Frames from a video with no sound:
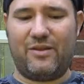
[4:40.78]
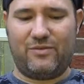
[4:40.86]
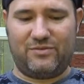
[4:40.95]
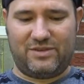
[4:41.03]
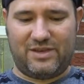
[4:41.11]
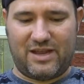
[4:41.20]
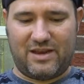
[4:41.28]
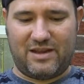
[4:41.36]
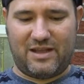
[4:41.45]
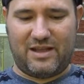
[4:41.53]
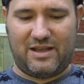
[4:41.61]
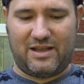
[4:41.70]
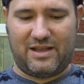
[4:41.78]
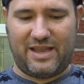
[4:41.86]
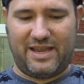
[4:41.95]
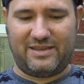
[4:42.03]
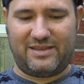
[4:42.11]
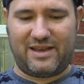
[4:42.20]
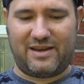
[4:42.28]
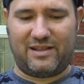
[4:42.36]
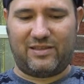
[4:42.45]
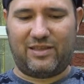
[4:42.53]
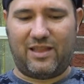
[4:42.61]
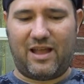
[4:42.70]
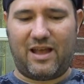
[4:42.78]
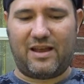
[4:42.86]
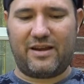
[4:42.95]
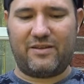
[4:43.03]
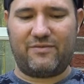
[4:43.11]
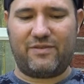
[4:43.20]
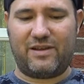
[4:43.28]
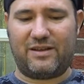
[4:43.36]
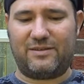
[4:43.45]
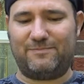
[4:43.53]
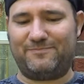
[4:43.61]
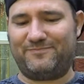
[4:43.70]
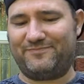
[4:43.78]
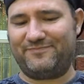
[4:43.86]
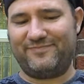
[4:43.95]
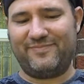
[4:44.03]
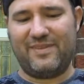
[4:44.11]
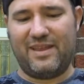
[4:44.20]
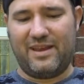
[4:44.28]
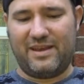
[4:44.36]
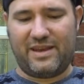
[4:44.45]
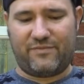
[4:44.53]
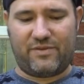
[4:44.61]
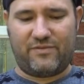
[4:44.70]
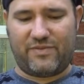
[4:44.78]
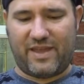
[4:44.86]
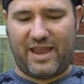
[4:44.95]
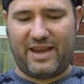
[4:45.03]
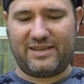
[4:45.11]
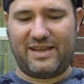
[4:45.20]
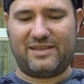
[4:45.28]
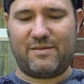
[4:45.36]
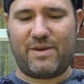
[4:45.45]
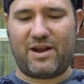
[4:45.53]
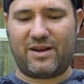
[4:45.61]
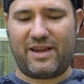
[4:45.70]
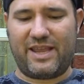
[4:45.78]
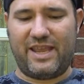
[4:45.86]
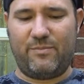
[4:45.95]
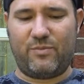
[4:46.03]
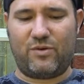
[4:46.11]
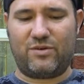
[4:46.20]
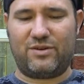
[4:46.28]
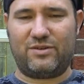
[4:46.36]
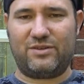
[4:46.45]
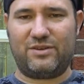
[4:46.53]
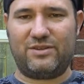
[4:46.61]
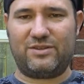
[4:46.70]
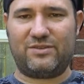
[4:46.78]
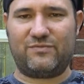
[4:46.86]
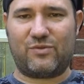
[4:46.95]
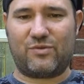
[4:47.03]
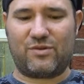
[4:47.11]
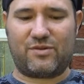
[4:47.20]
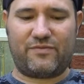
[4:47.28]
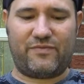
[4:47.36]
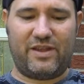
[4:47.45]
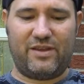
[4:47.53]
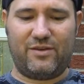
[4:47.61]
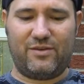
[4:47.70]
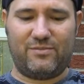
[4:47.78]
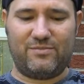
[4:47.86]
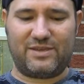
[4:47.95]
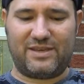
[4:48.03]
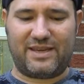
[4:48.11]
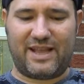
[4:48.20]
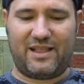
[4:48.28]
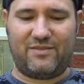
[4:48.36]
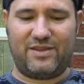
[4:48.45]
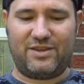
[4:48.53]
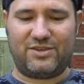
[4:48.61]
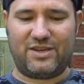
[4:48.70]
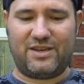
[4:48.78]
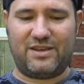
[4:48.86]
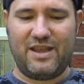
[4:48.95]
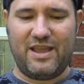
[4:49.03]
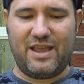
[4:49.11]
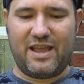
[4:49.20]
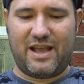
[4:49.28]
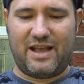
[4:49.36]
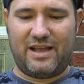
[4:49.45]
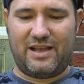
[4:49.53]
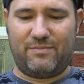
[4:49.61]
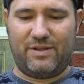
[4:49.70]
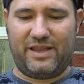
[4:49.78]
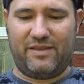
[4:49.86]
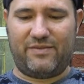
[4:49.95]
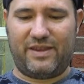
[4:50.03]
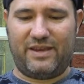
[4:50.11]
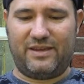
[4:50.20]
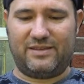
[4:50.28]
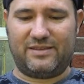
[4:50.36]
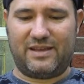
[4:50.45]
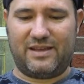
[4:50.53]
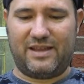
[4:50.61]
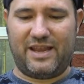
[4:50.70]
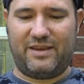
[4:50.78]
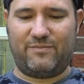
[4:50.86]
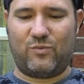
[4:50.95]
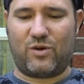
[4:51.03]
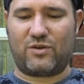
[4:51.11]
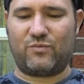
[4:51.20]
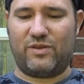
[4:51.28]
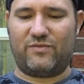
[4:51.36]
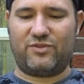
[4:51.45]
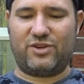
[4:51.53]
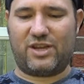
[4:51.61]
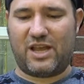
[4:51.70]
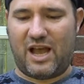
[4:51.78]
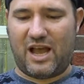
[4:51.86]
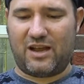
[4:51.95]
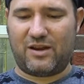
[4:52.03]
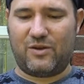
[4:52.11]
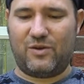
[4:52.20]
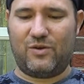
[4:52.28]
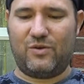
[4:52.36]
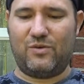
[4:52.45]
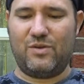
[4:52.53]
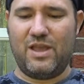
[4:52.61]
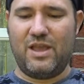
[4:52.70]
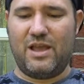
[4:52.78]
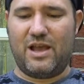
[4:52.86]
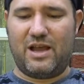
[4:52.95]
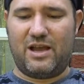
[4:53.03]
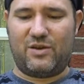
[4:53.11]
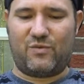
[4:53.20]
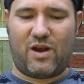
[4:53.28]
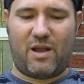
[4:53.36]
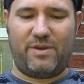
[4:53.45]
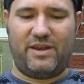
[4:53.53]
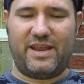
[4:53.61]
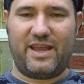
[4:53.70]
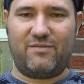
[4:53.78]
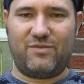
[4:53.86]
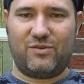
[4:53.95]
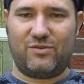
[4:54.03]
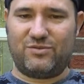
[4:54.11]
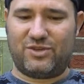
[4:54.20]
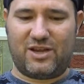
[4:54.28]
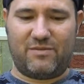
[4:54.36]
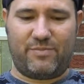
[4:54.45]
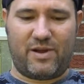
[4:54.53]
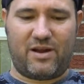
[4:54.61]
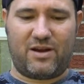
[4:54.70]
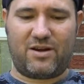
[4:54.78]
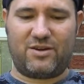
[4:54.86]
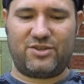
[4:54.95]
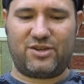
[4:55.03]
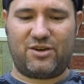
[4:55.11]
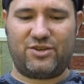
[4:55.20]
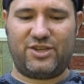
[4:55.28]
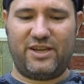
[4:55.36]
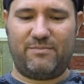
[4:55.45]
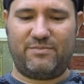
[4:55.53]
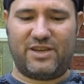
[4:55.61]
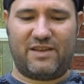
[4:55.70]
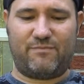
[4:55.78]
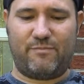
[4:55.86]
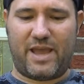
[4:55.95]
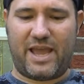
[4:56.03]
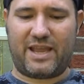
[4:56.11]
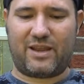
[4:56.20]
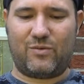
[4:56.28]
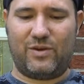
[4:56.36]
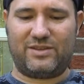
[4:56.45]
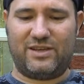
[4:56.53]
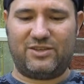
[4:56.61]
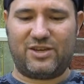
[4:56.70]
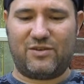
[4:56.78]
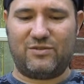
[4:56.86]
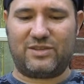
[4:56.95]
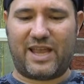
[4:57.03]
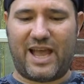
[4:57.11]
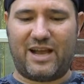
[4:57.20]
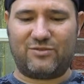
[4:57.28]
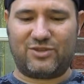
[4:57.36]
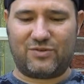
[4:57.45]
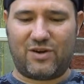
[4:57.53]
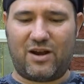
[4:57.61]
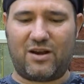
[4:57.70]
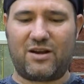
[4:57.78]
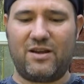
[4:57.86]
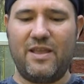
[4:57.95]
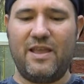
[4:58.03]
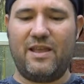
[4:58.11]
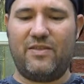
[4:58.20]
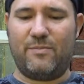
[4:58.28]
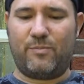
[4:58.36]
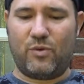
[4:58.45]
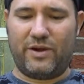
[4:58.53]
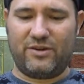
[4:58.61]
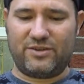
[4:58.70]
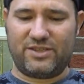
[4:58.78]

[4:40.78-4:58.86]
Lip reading: who's done a lot of different things. He's an American keyboardist for films and television. I believe he worked with Chicago, Robbie Neville, John Parr, Starship, Jeff Beck, Quincy Jones, Al Jarreau, the Pointer